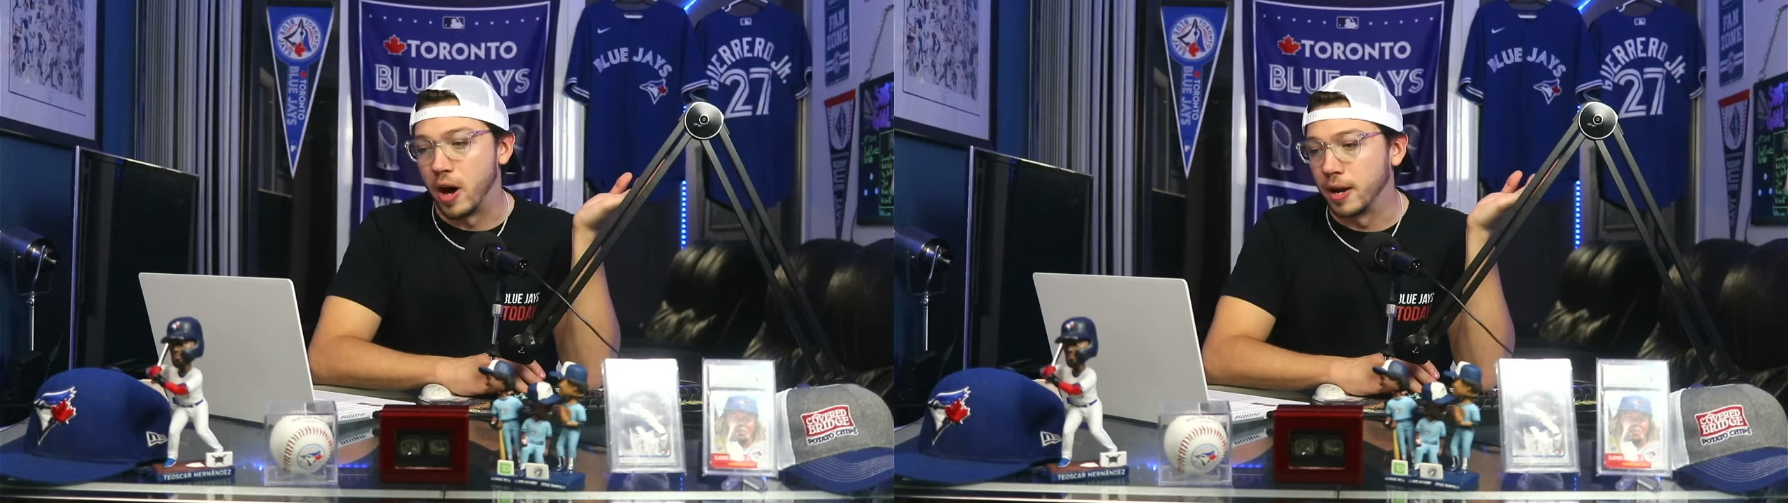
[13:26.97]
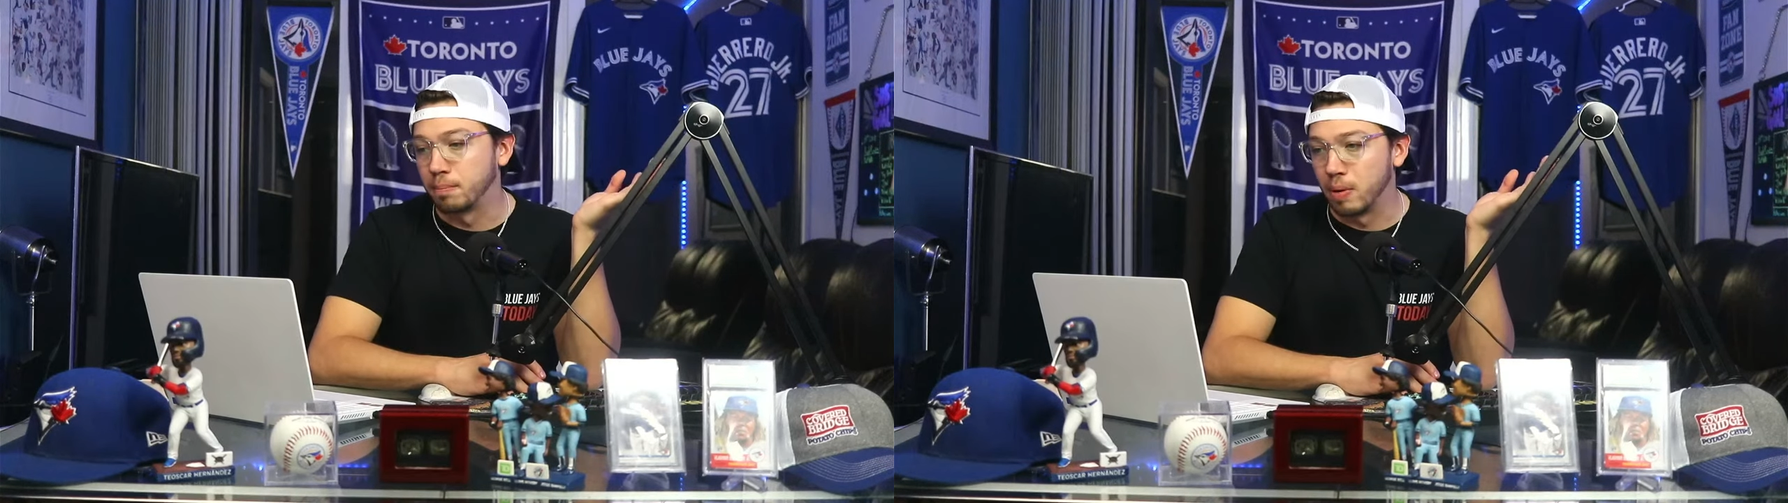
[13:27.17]

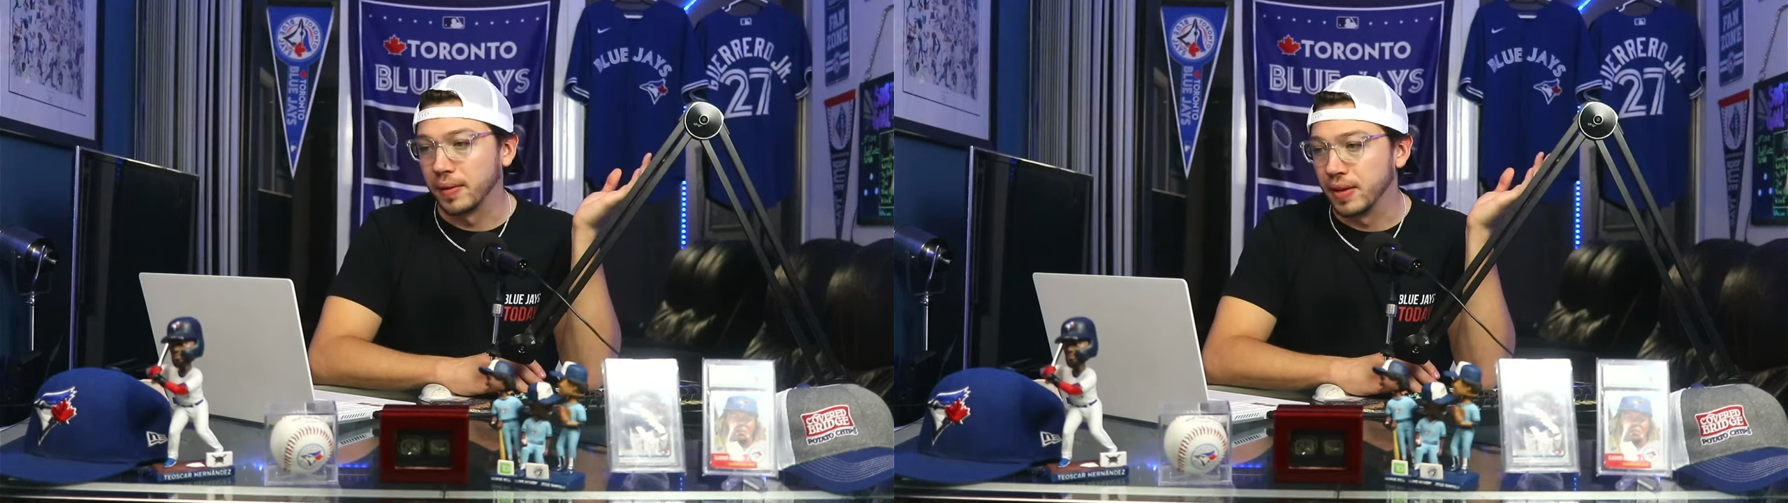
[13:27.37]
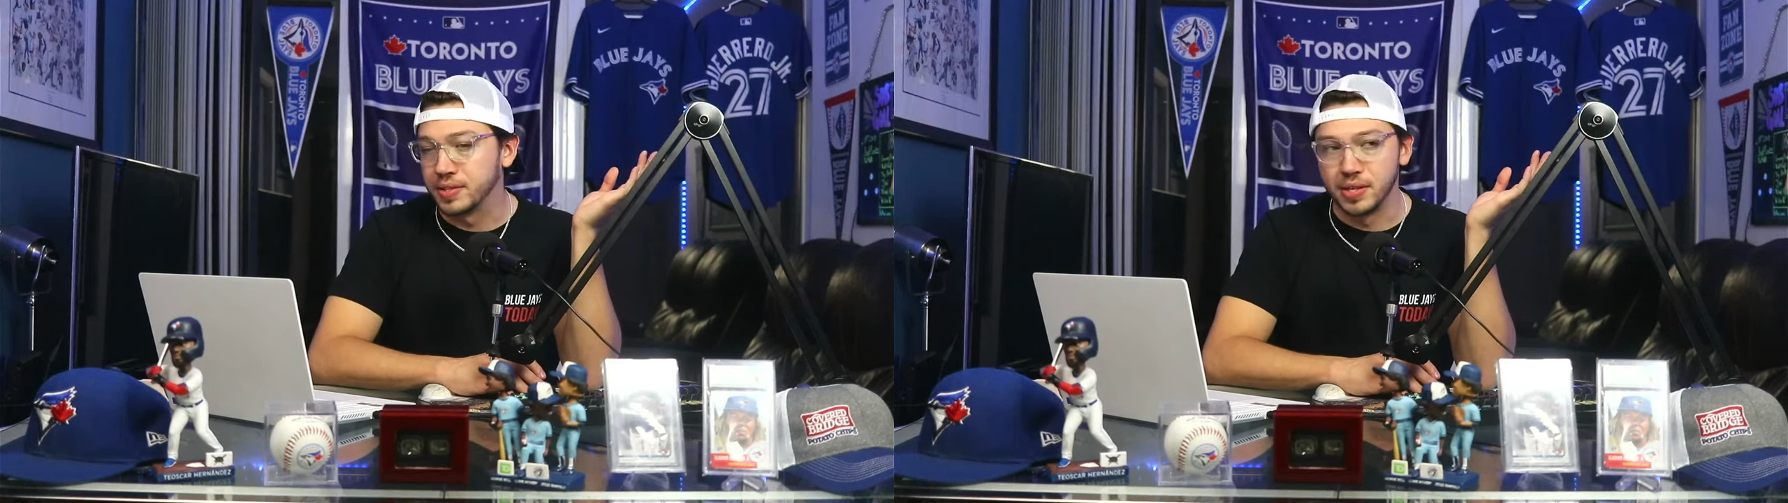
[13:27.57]
want to
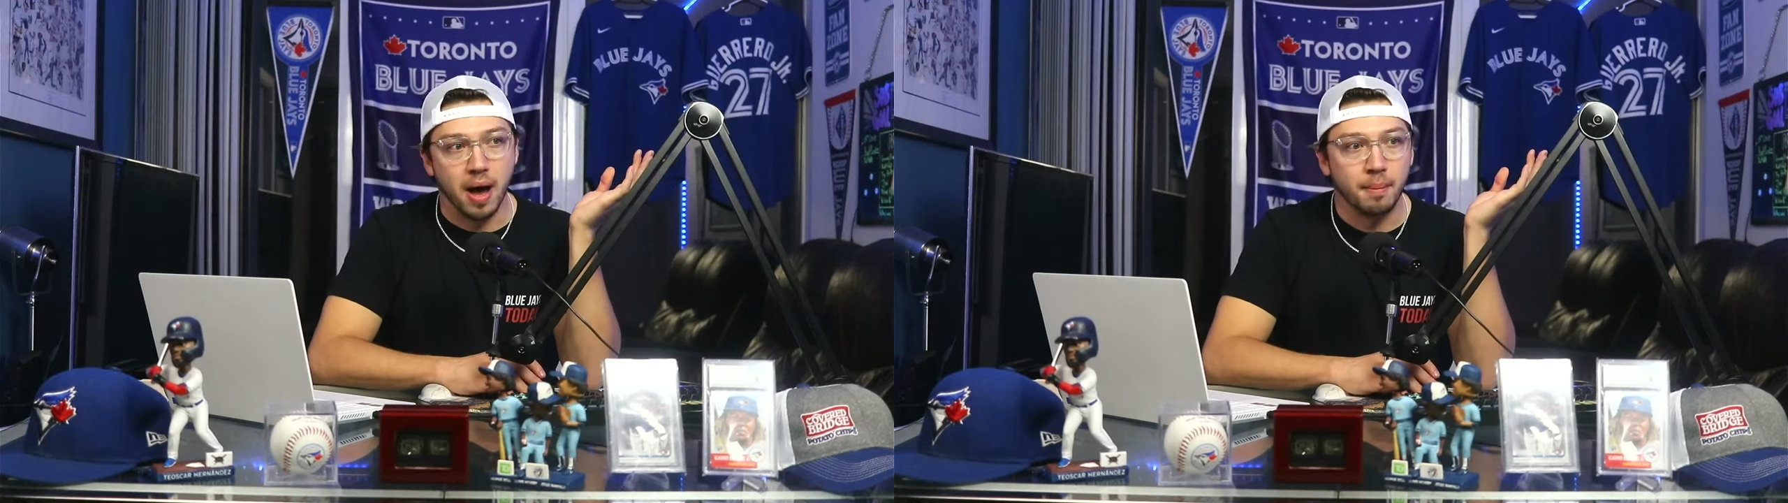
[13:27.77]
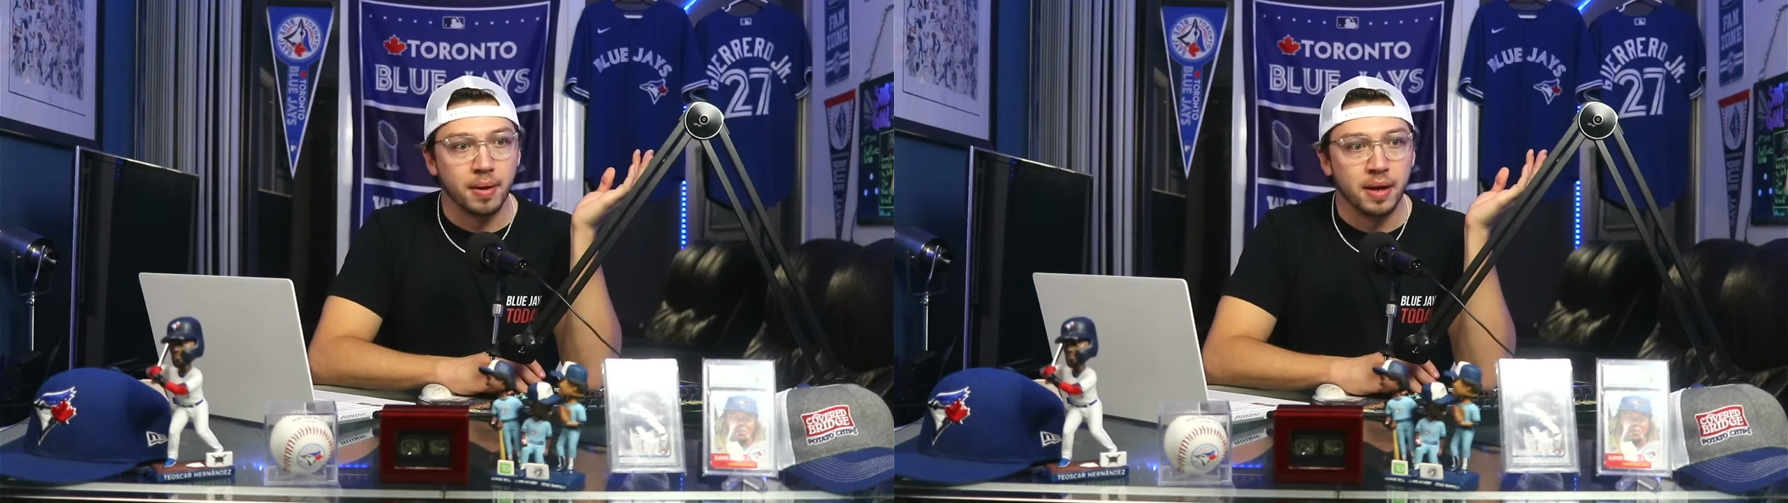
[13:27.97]
bring this
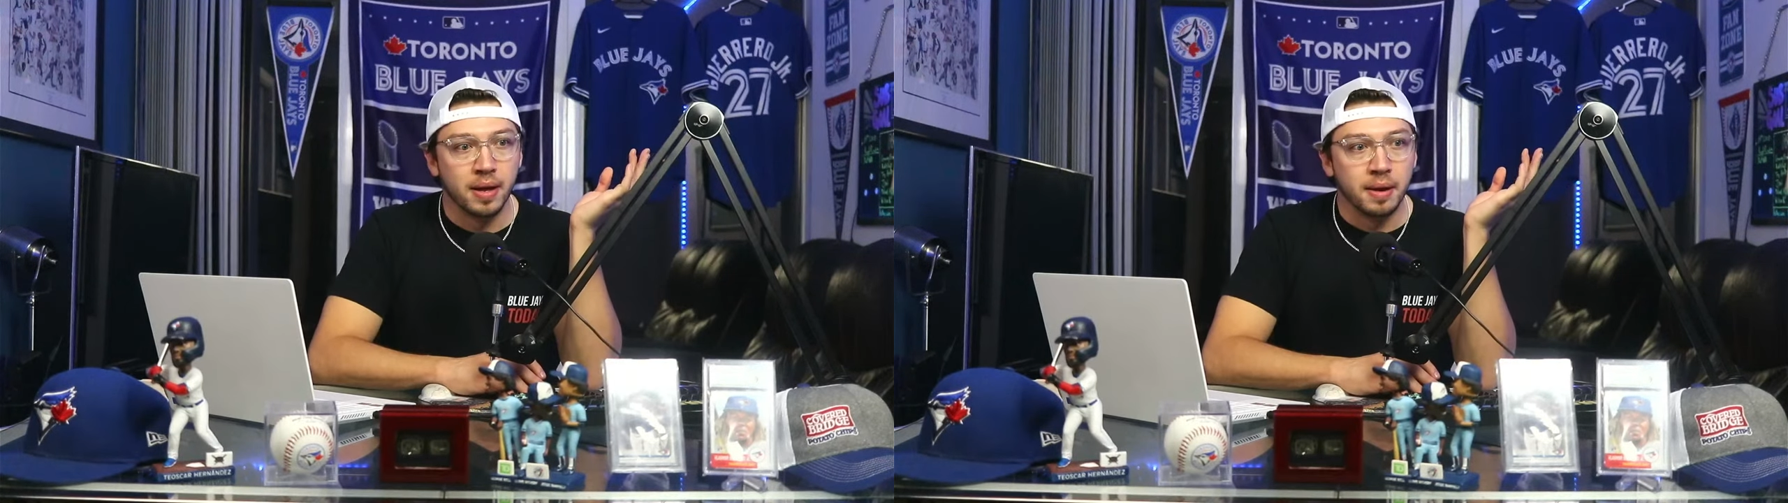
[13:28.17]
up.